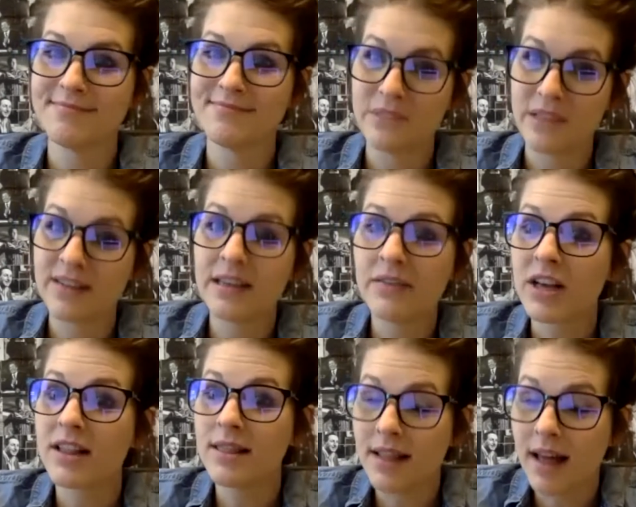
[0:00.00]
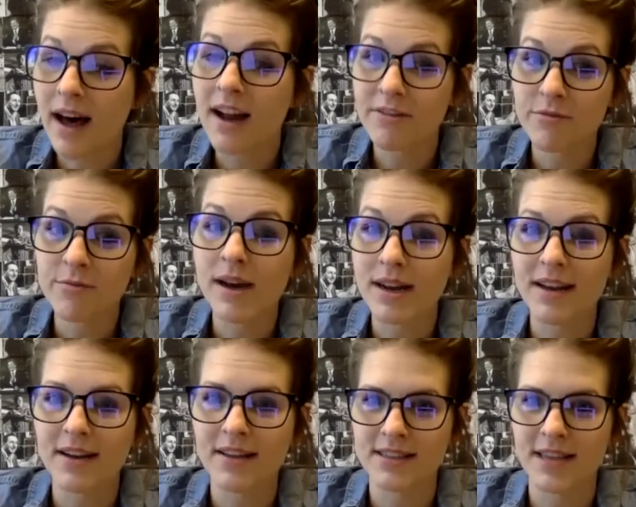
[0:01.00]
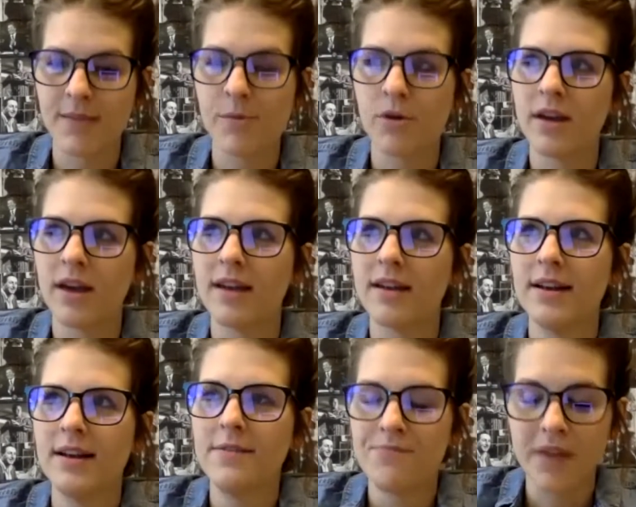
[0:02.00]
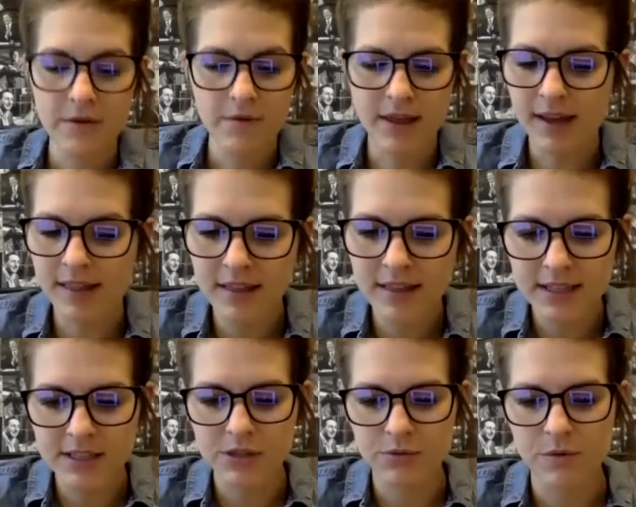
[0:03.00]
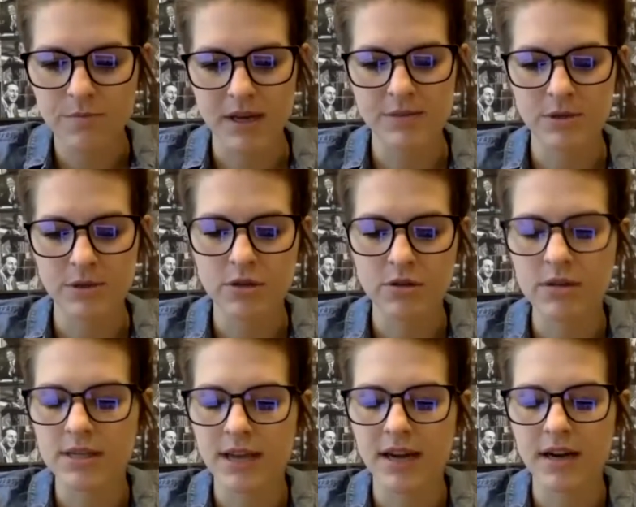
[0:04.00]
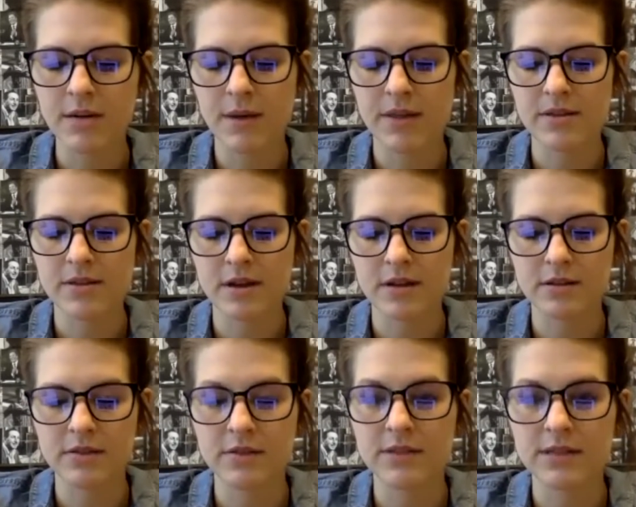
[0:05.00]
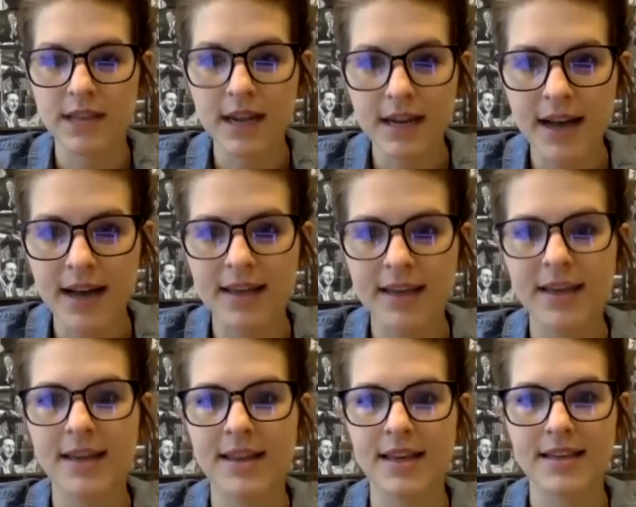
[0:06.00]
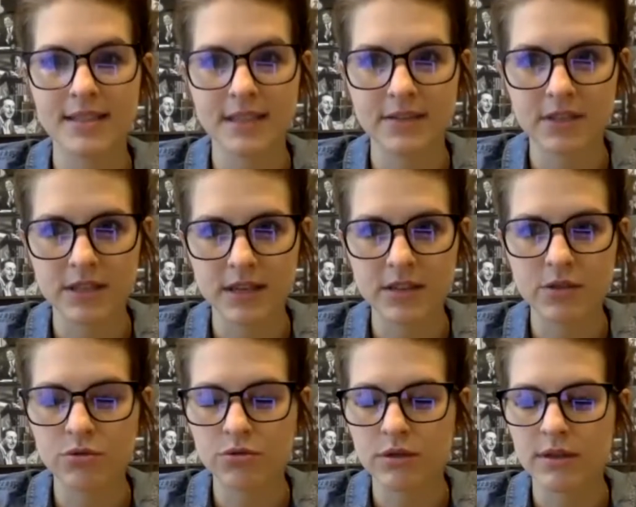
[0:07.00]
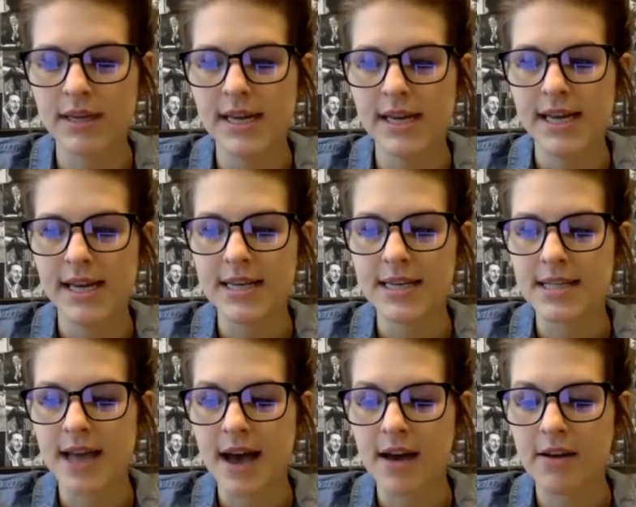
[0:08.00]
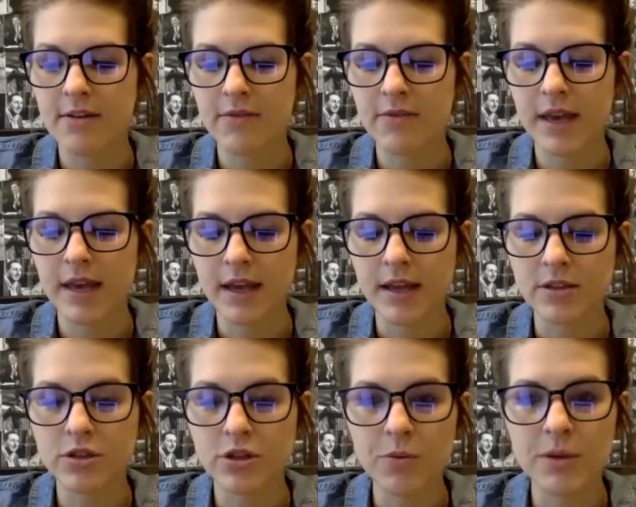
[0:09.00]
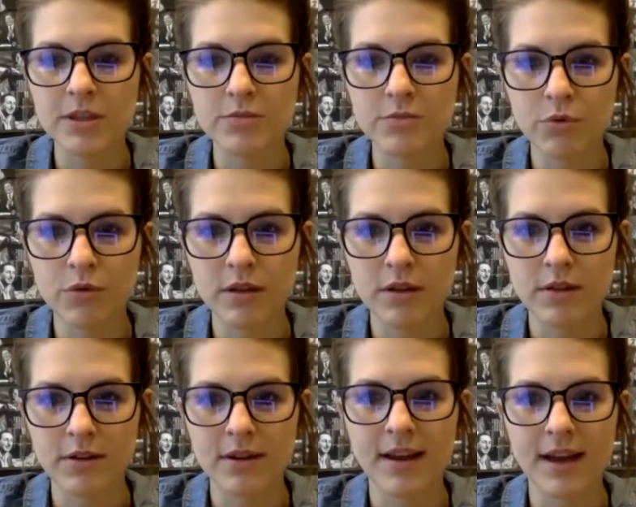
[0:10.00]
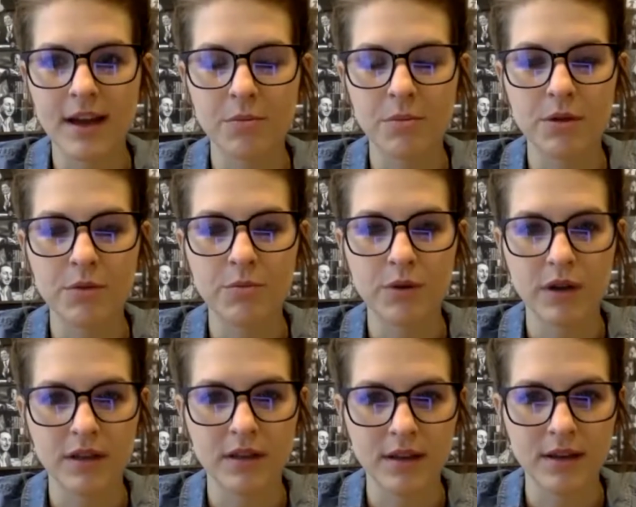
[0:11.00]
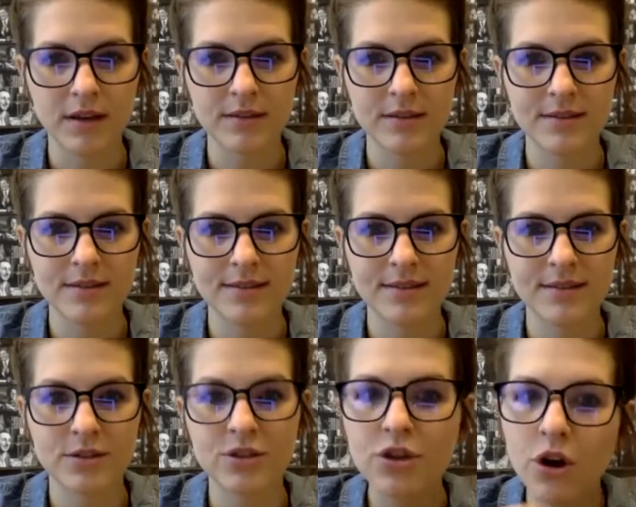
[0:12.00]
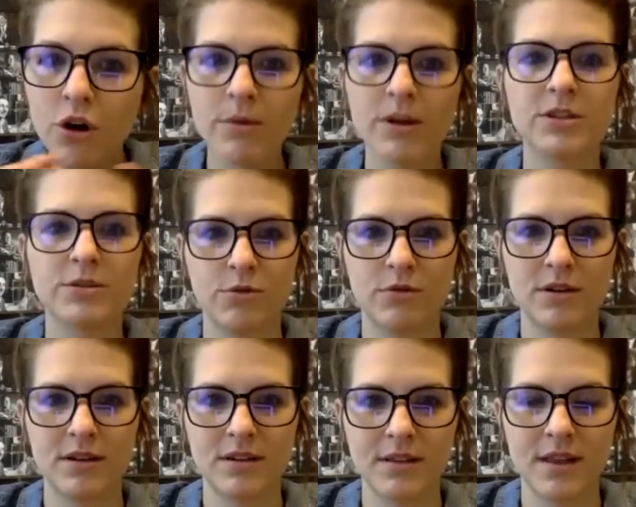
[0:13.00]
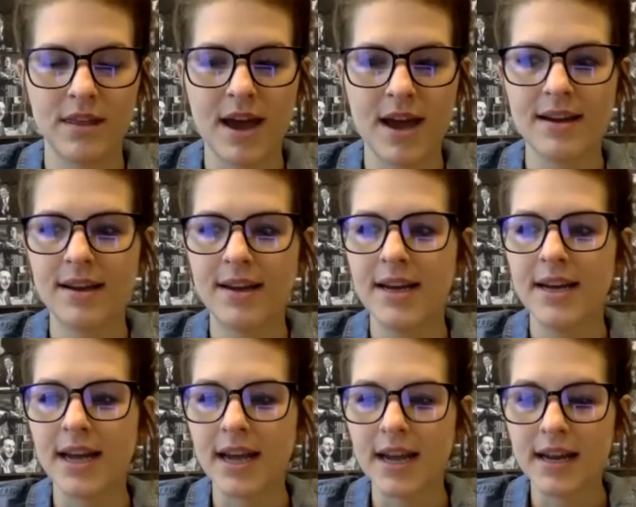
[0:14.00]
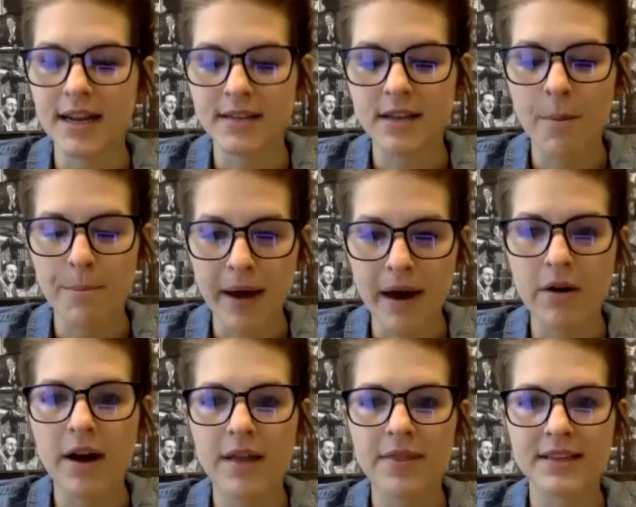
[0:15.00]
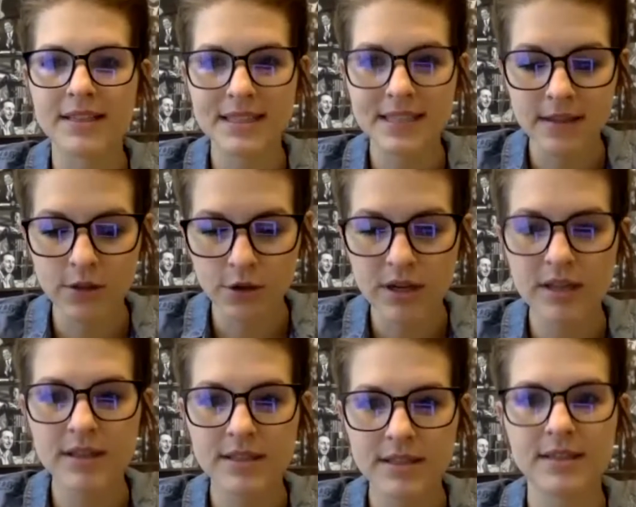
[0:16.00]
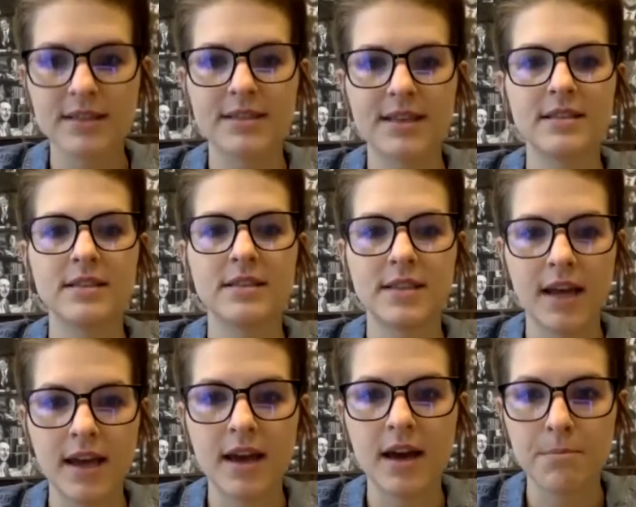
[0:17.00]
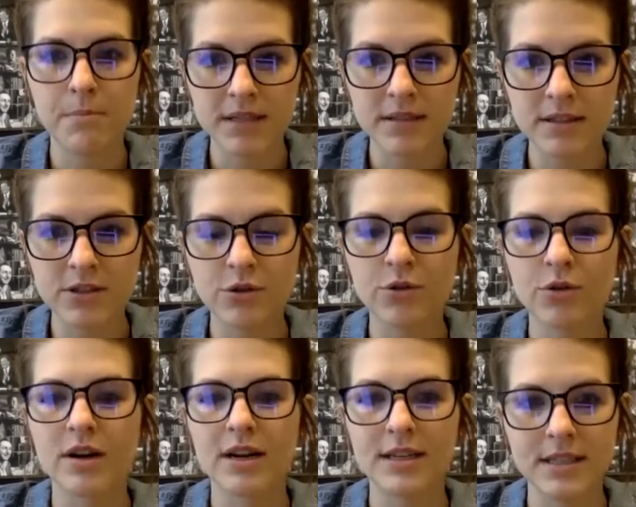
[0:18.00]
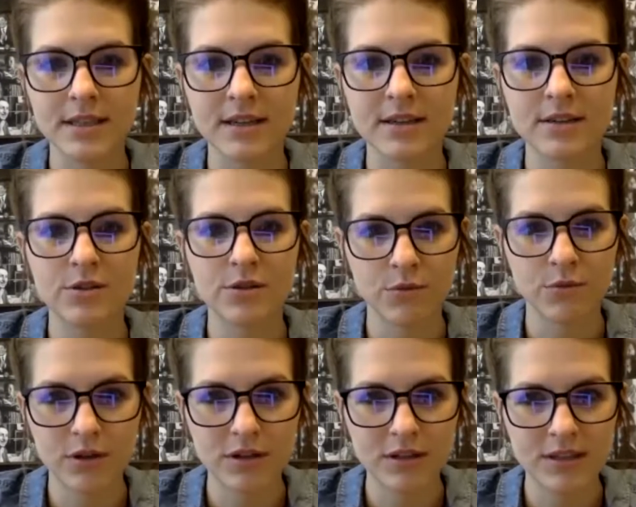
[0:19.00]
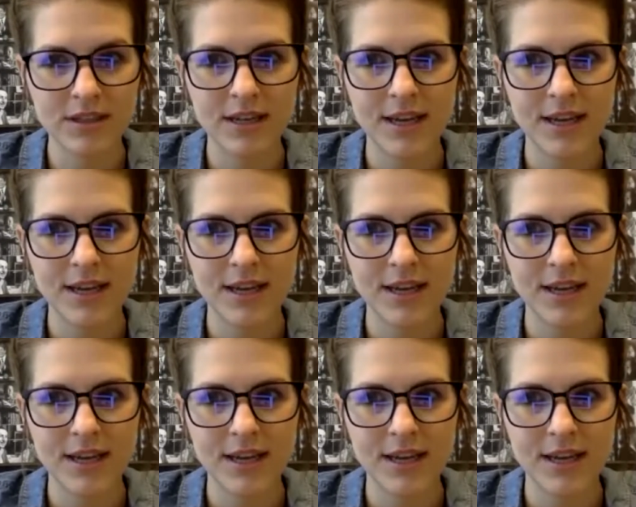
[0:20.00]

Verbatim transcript: they're leaving a lot of money on the table. And anyway, I think that's just what makes me so excited about this concept of design hacking and like C F Design School is that it is so much more than learning how to build pretty things. So much more than that. It is about this learning the skill set to take a message or an idea to the world.